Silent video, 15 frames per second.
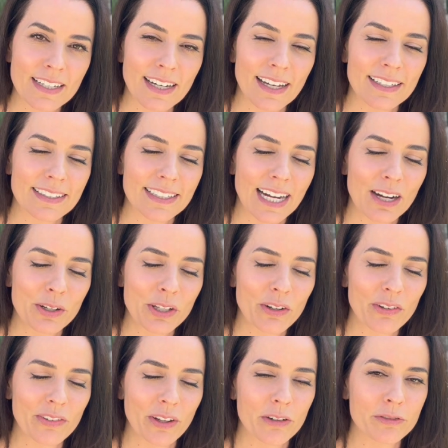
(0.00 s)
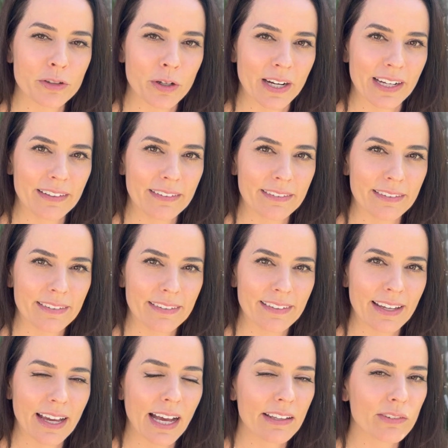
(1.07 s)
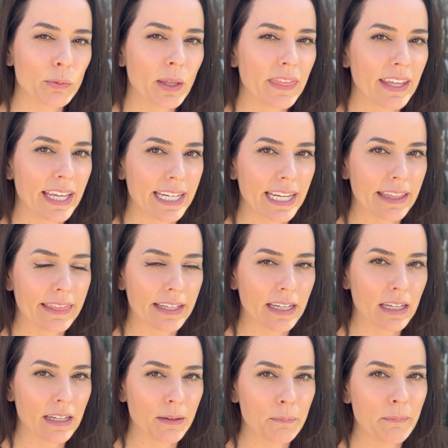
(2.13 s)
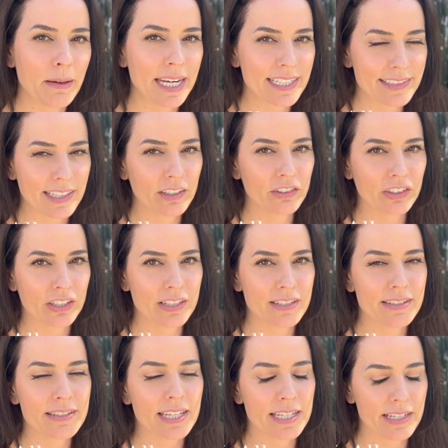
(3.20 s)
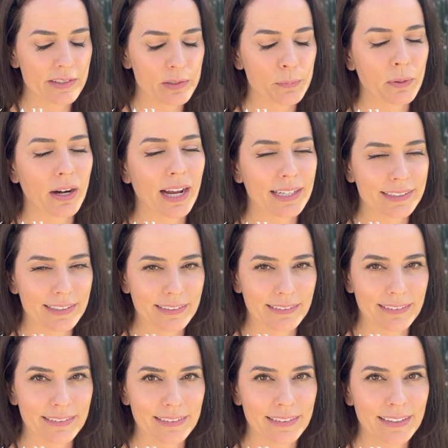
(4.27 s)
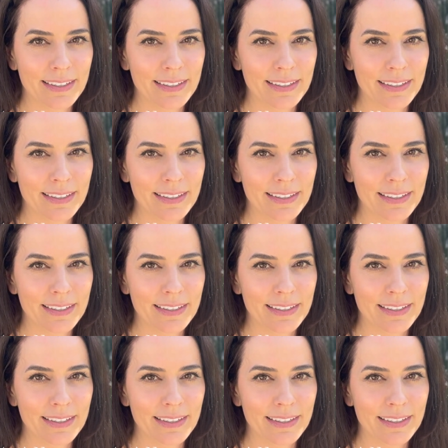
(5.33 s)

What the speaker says: Allow yourself grace. As with anything, meditation takes practice,